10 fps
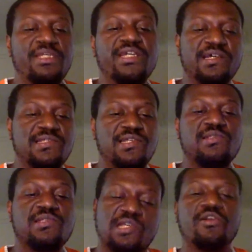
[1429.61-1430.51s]
Because there's a
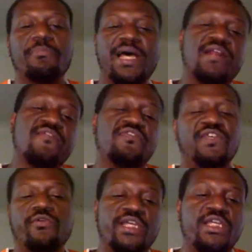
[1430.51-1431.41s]
certain amount of
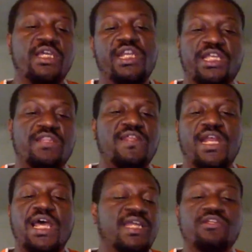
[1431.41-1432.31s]
theory in it
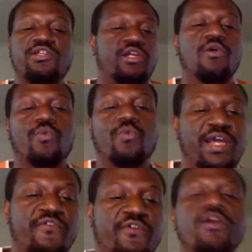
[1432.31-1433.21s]
that whatever,